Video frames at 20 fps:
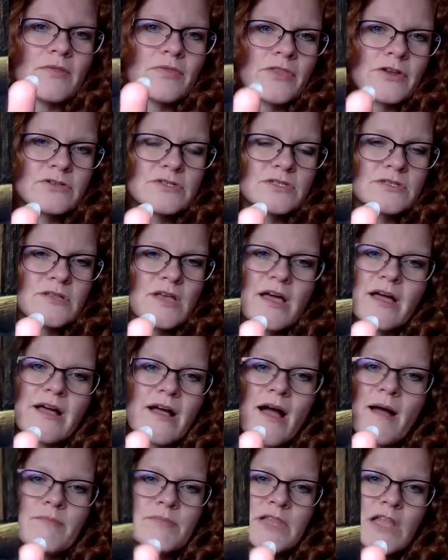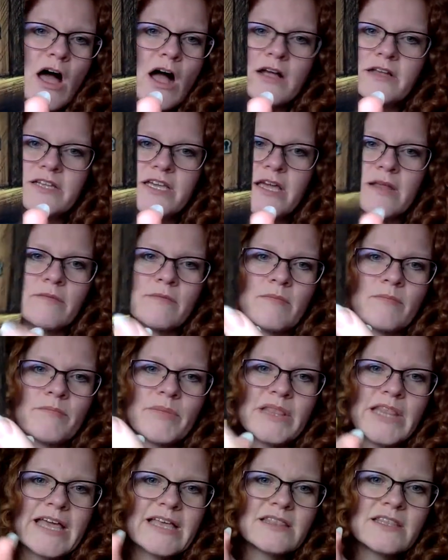There's, I'm locked in,
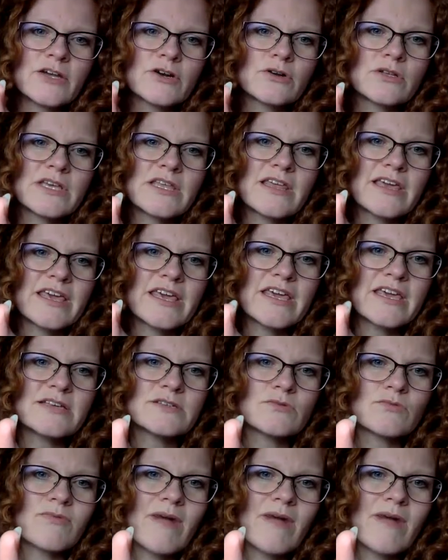but like literally the key is